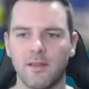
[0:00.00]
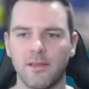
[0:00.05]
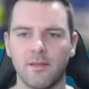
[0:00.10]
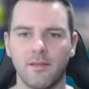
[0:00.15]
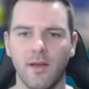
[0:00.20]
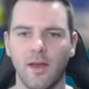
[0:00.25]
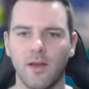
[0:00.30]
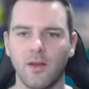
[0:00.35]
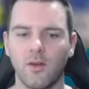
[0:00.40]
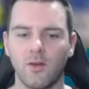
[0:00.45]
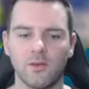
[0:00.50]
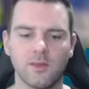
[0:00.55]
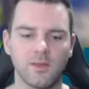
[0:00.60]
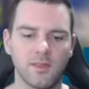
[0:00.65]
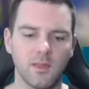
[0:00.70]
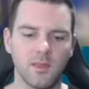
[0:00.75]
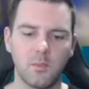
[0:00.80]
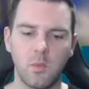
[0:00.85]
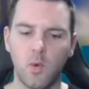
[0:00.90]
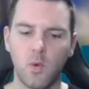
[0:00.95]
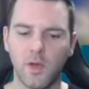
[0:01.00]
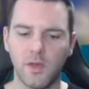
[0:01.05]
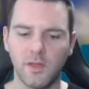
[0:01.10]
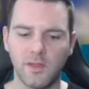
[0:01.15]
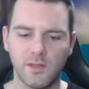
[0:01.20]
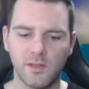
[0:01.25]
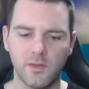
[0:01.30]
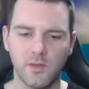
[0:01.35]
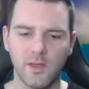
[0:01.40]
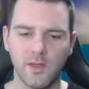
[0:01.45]
I don't see a point
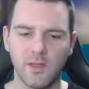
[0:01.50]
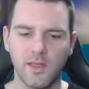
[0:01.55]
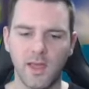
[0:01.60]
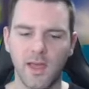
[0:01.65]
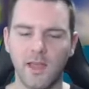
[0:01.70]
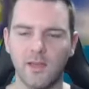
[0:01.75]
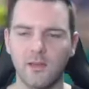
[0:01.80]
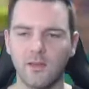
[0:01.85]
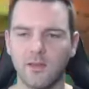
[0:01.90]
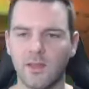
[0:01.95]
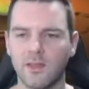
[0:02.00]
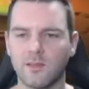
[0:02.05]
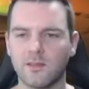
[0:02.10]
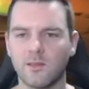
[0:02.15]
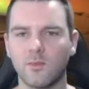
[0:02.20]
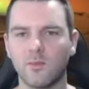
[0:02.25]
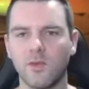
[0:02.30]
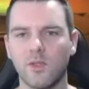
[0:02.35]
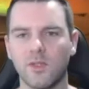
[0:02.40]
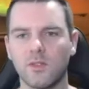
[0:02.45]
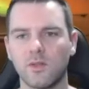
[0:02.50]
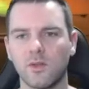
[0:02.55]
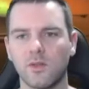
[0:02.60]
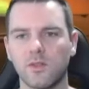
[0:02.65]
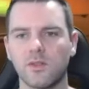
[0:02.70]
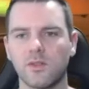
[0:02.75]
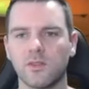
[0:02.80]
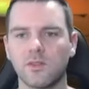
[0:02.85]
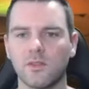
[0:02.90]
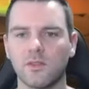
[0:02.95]
to it. Yeah, you'll get some
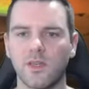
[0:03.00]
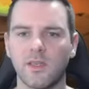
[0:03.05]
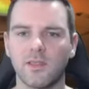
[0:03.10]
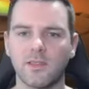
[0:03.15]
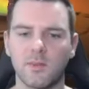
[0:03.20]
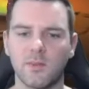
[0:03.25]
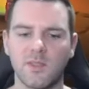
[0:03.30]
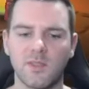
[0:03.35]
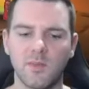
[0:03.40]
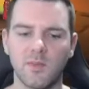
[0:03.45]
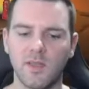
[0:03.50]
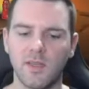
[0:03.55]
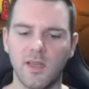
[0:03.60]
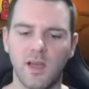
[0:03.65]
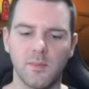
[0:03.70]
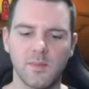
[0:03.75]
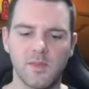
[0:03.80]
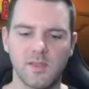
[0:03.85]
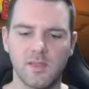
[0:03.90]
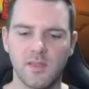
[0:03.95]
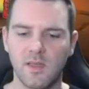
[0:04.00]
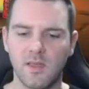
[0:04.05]
resources, you'll get some speed ups,